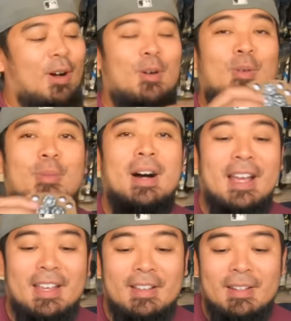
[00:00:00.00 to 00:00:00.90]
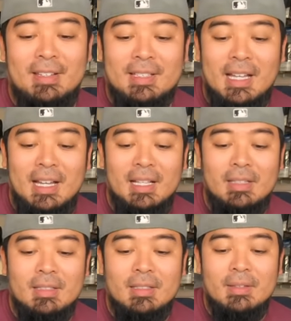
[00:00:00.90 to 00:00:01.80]
Oh my goodness,
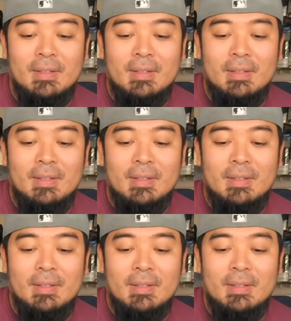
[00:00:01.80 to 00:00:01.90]
guys.